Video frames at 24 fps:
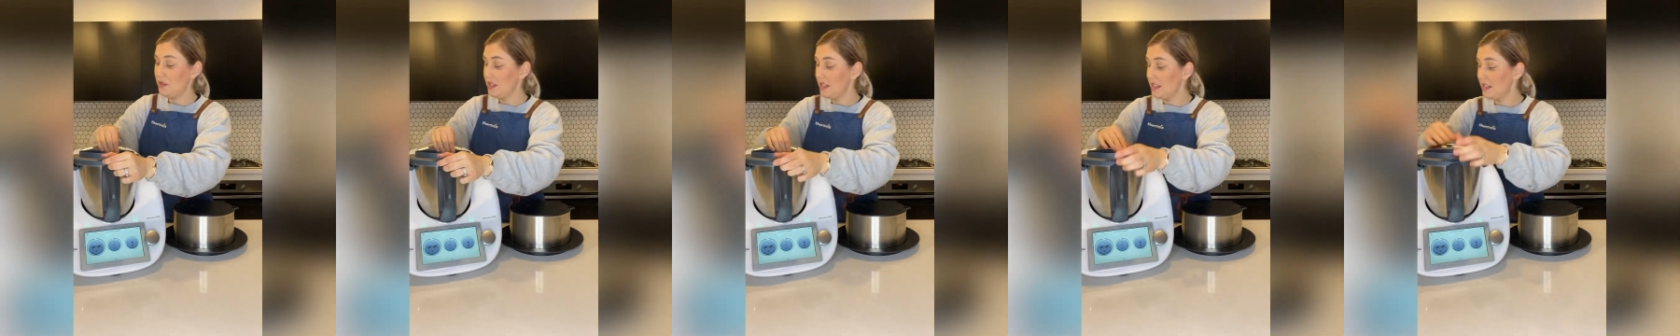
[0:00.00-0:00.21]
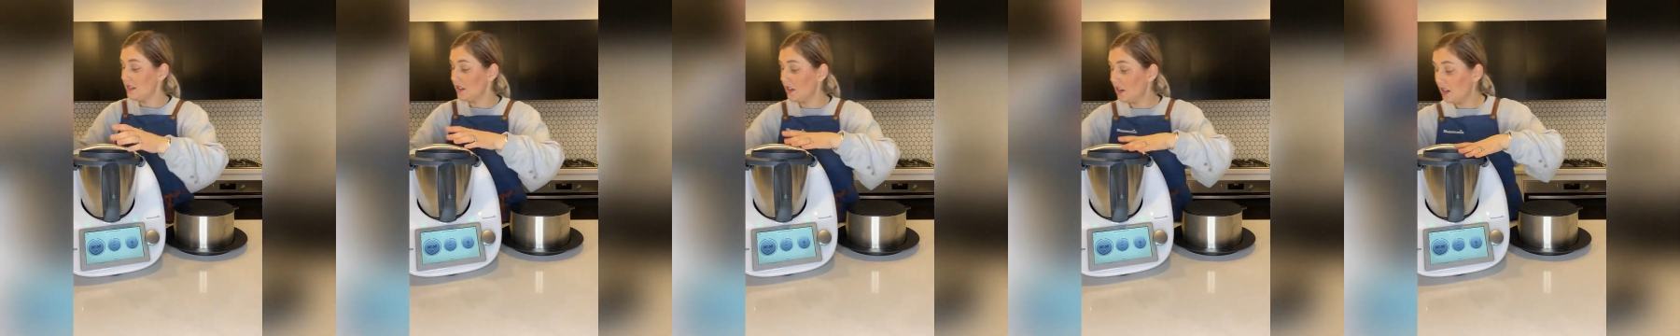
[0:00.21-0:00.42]

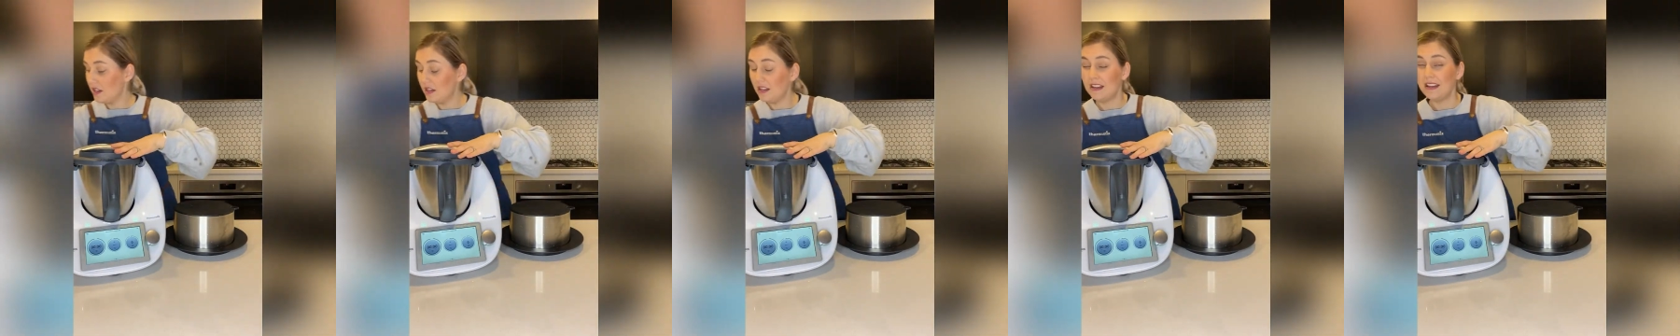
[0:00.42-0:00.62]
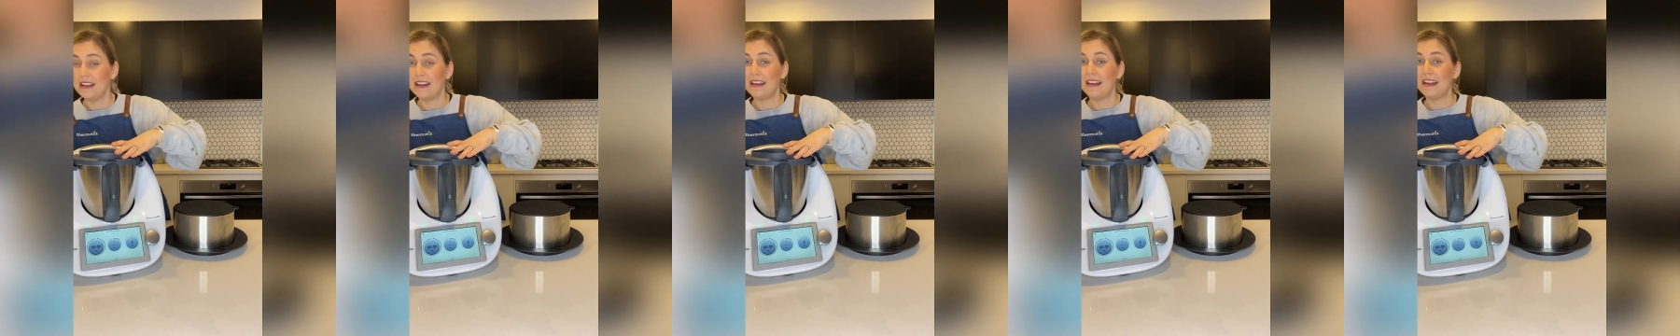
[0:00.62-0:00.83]
On.
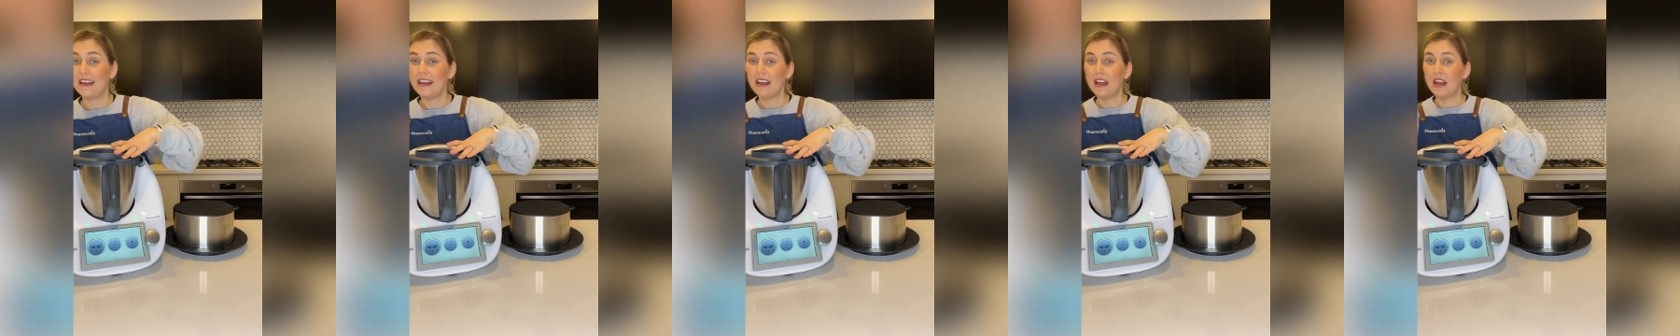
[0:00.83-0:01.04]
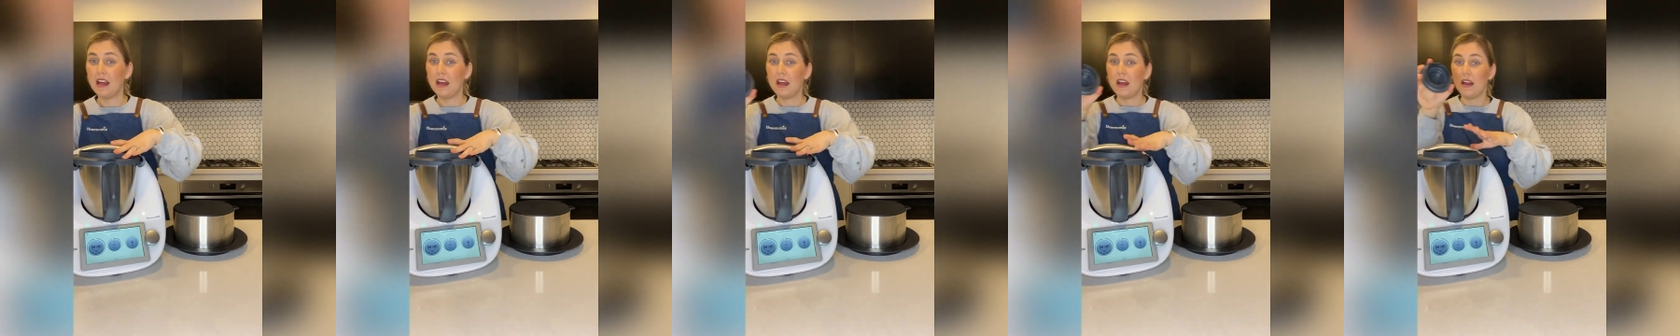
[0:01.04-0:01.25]

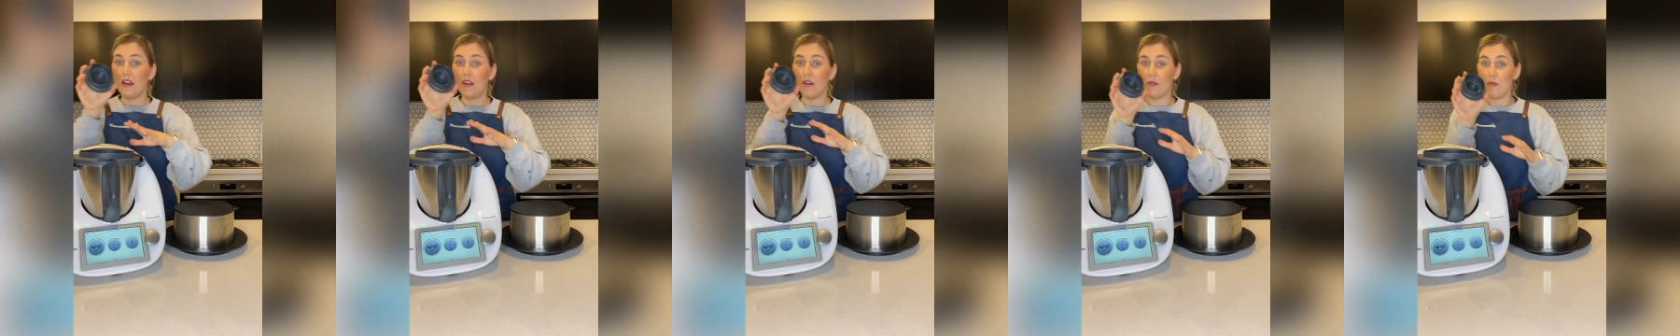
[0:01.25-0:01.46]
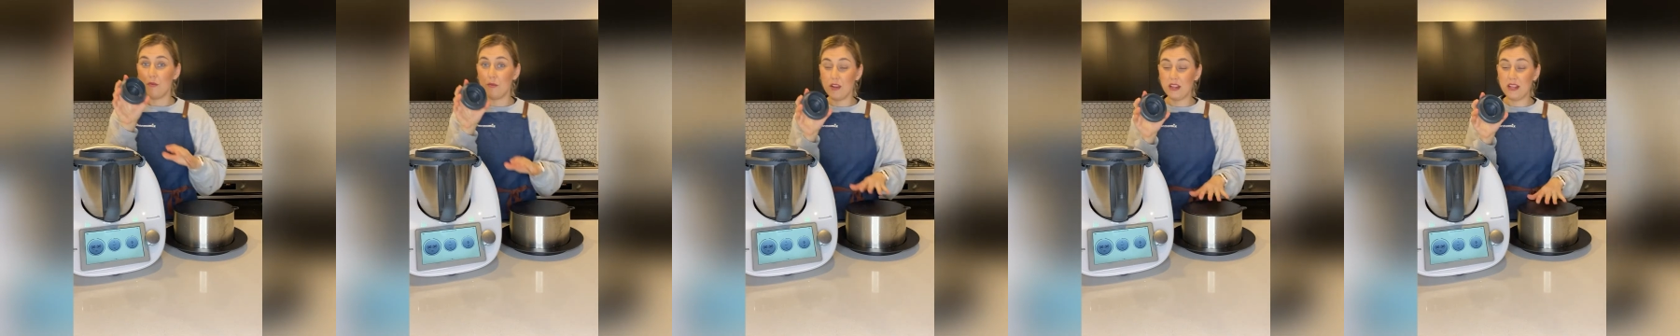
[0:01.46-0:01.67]

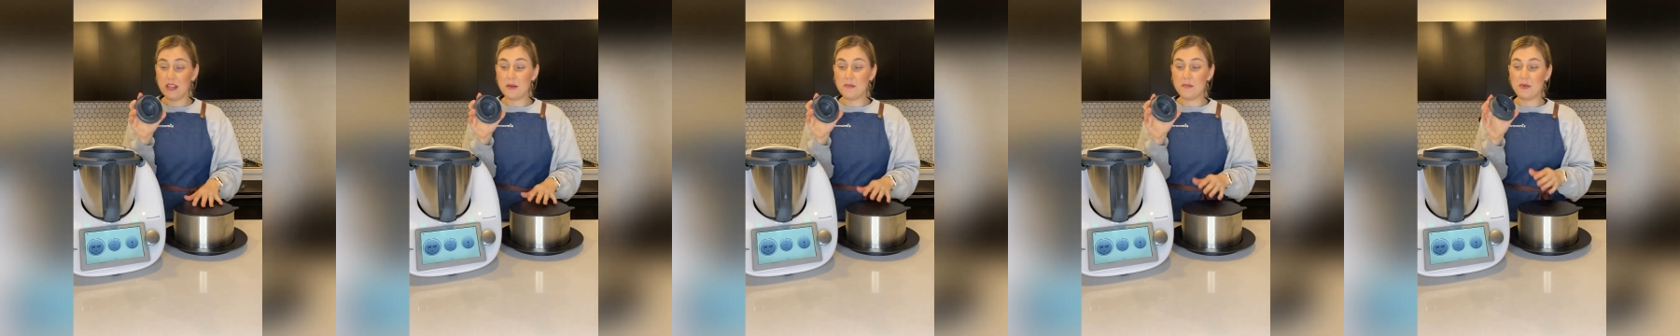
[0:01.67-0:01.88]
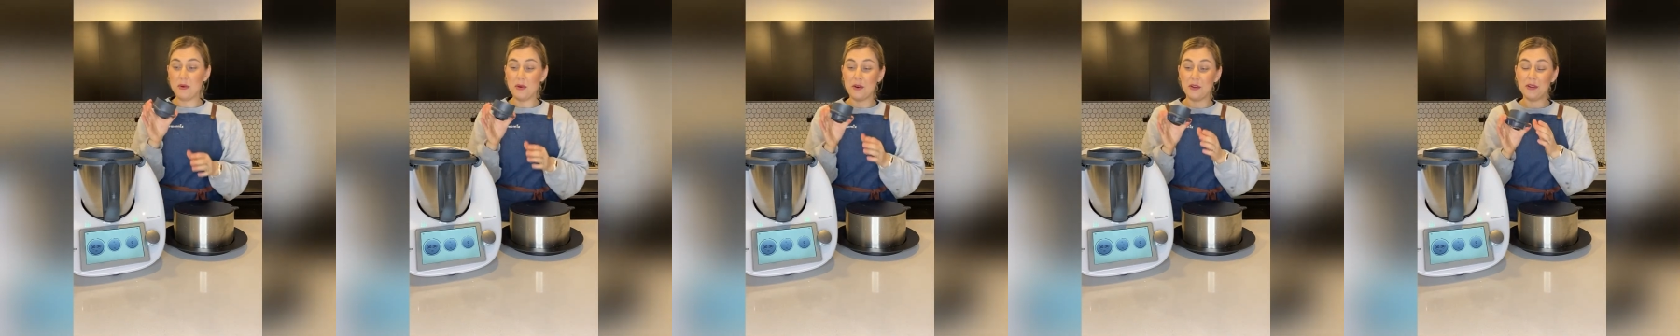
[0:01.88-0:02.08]
Really
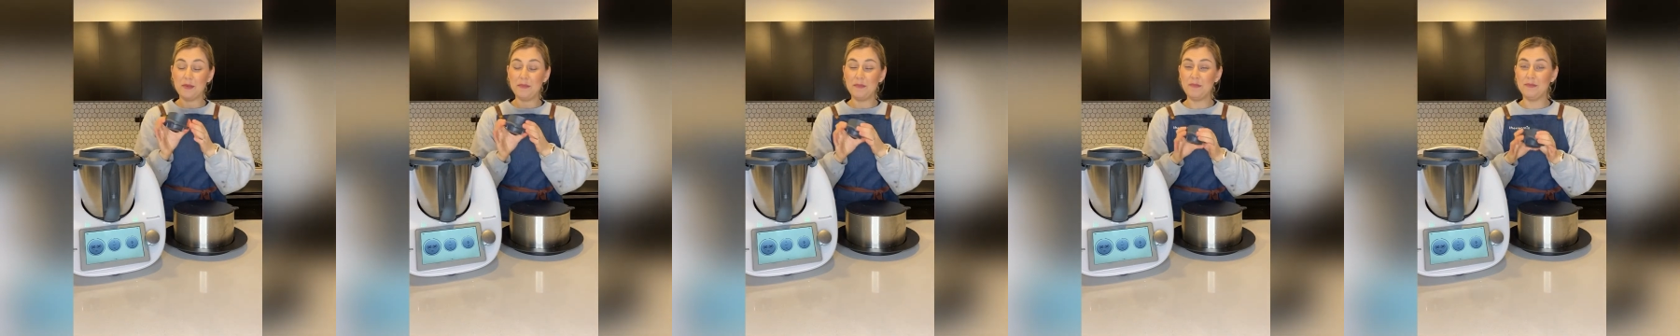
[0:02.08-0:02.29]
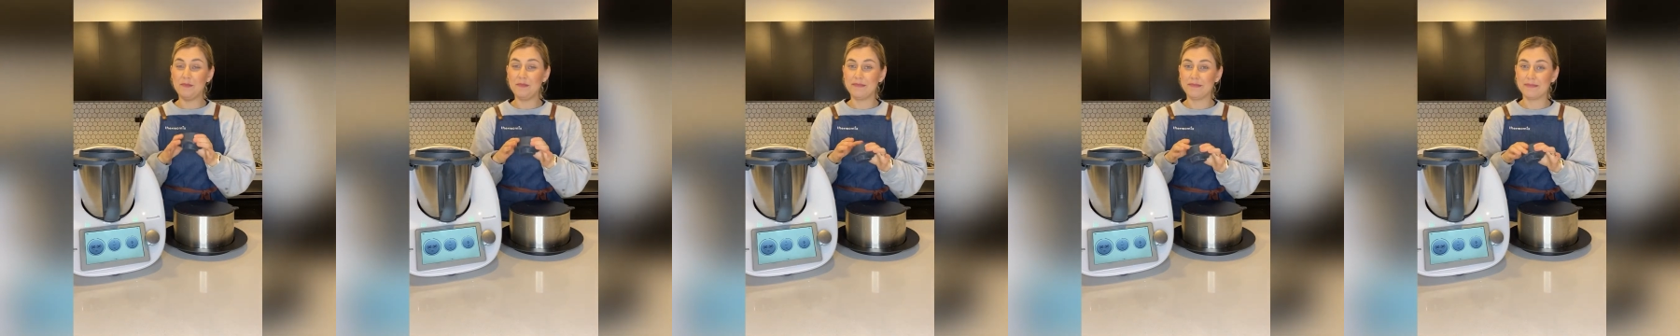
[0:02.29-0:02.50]

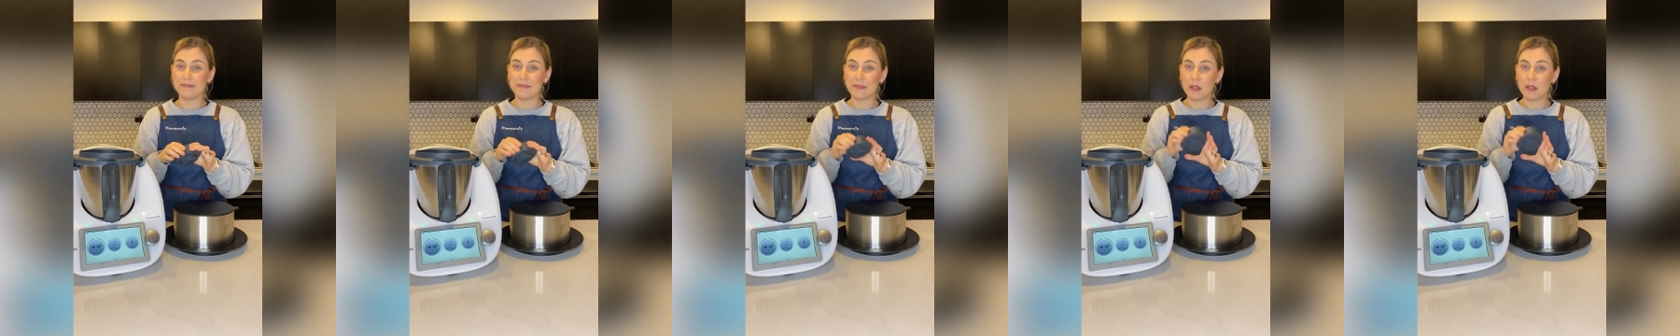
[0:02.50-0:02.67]
important,